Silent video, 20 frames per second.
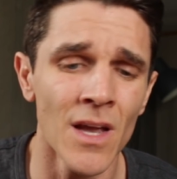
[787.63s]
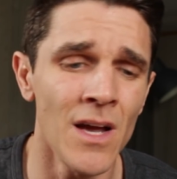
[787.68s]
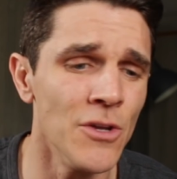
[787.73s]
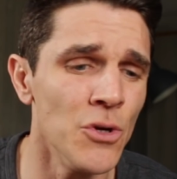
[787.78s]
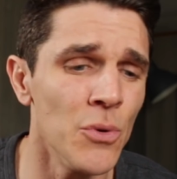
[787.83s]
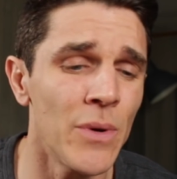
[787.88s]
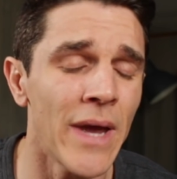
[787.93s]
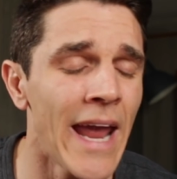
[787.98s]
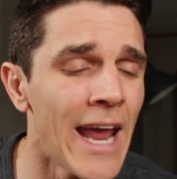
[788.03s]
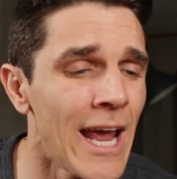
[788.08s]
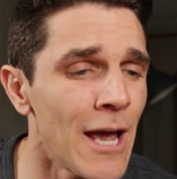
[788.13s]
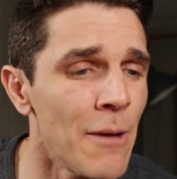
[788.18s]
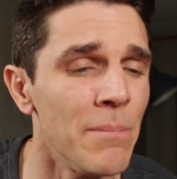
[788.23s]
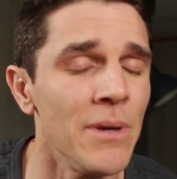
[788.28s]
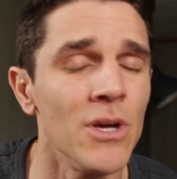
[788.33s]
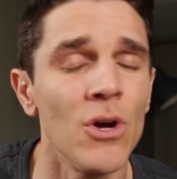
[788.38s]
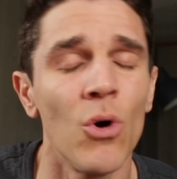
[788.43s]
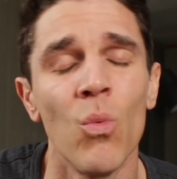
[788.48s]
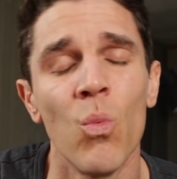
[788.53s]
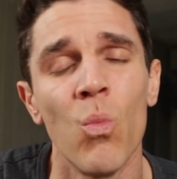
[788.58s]
You can't
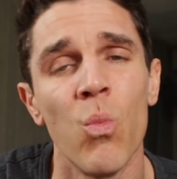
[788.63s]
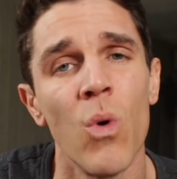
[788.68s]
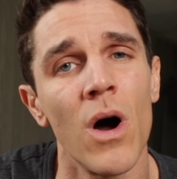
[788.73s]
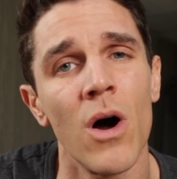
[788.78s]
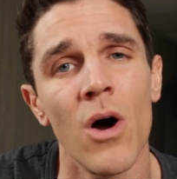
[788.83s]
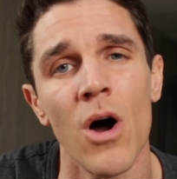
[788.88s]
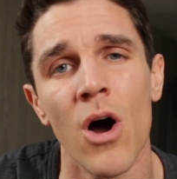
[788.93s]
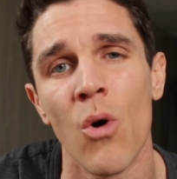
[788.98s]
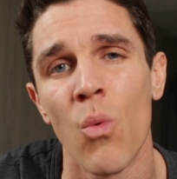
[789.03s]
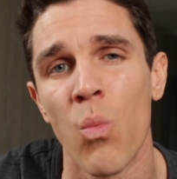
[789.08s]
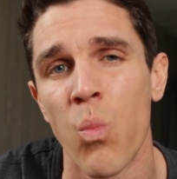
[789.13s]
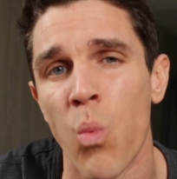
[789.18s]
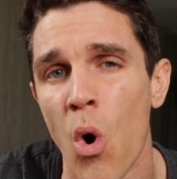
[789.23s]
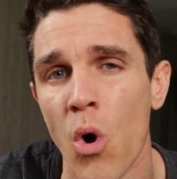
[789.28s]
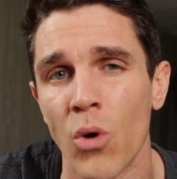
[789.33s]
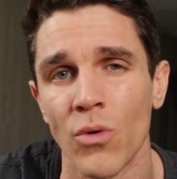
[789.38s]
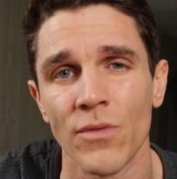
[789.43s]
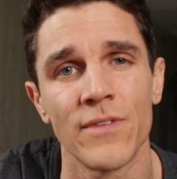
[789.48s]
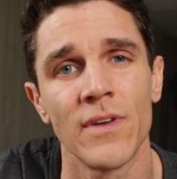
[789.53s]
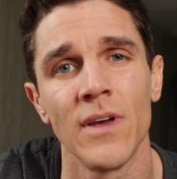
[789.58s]
be a
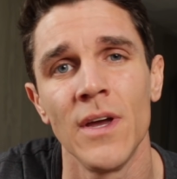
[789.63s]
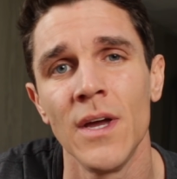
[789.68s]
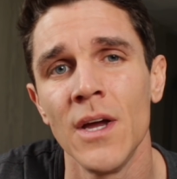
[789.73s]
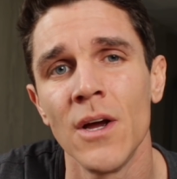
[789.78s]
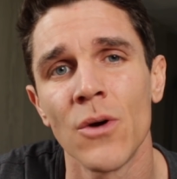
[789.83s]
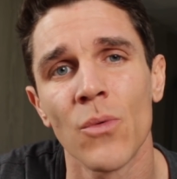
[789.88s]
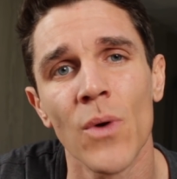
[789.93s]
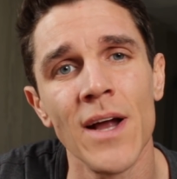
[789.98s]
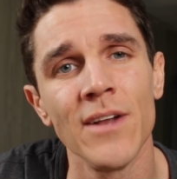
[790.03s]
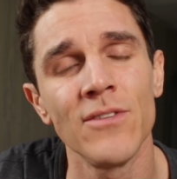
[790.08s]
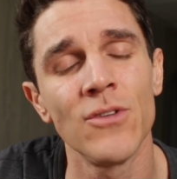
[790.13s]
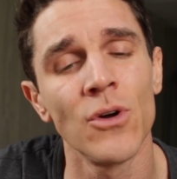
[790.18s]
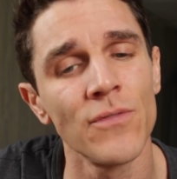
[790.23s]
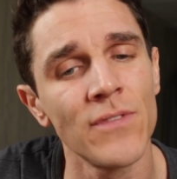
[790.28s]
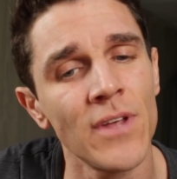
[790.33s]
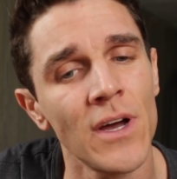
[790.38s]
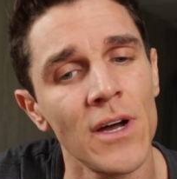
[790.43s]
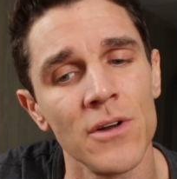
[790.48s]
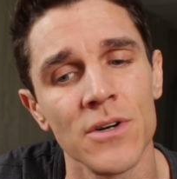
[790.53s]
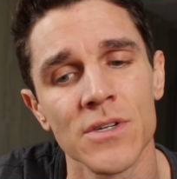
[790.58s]
won't, right? Don't
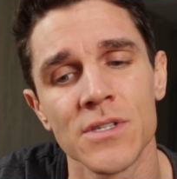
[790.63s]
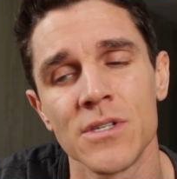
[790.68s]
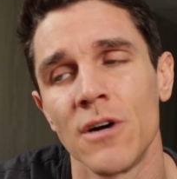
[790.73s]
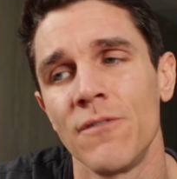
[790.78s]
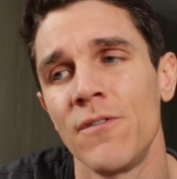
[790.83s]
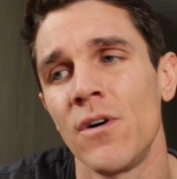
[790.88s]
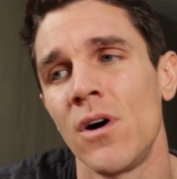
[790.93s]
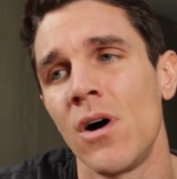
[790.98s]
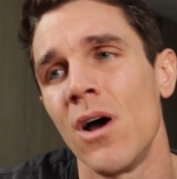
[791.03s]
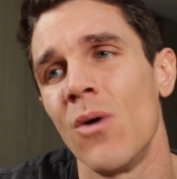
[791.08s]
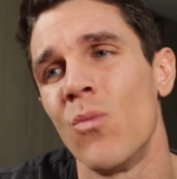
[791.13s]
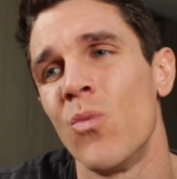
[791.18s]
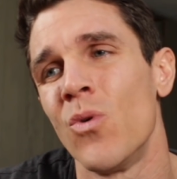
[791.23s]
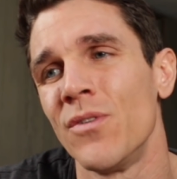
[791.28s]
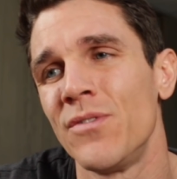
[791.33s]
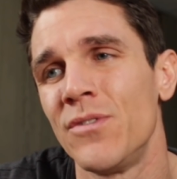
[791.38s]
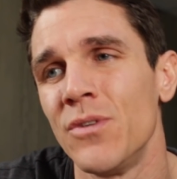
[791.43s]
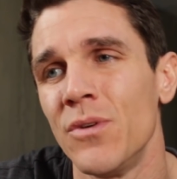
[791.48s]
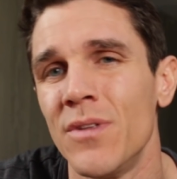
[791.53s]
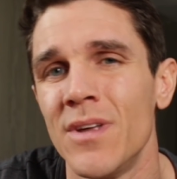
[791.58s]
tell yourself, oh, I
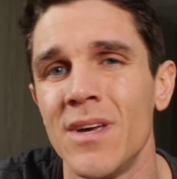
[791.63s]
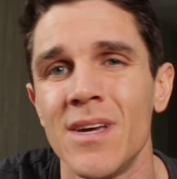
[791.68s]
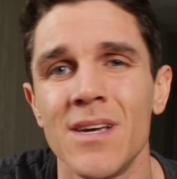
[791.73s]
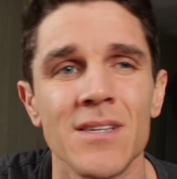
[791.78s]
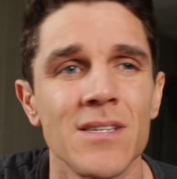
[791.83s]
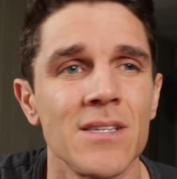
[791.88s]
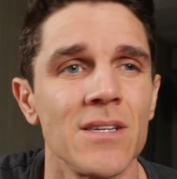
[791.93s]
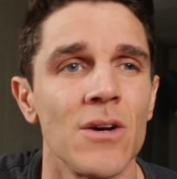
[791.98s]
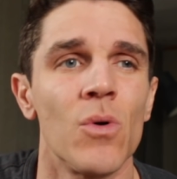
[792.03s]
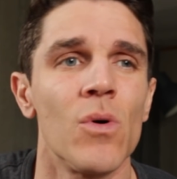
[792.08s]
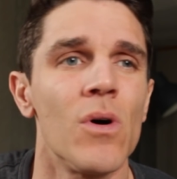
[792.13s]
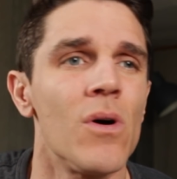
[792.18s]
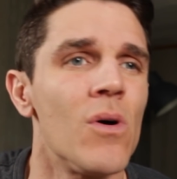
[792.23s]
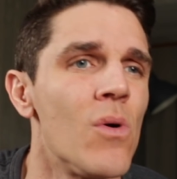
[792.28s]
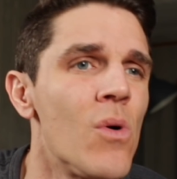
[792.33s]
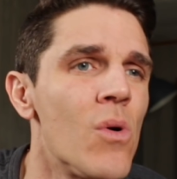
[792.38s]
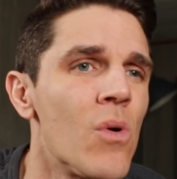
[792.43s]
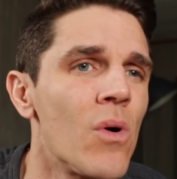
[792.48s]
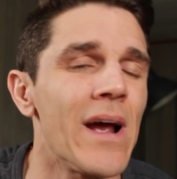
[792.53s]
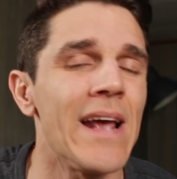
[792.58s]
won't do this,
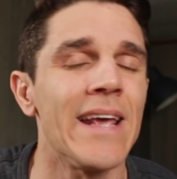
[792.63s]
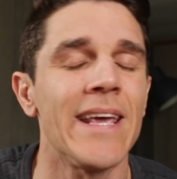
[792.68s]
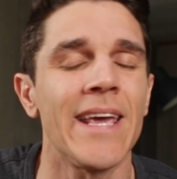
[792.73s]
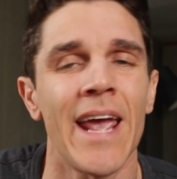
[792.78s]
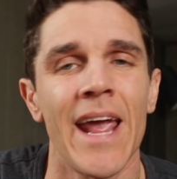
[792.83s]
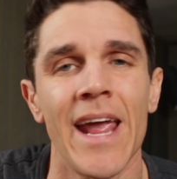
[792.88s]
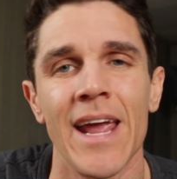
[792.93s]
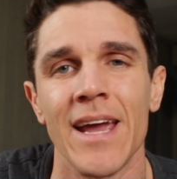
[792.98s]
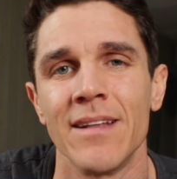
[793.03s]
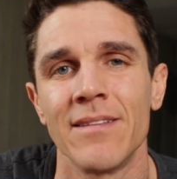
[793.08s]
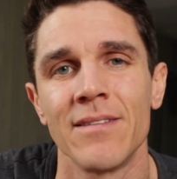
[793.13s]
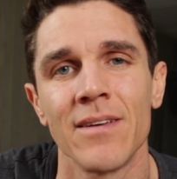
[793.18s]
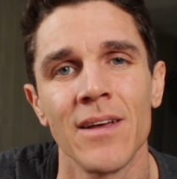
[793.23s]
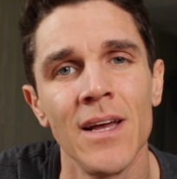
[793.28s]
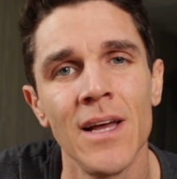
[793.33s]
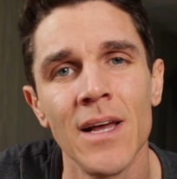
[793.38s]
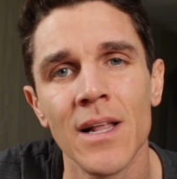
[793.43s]
or I can't.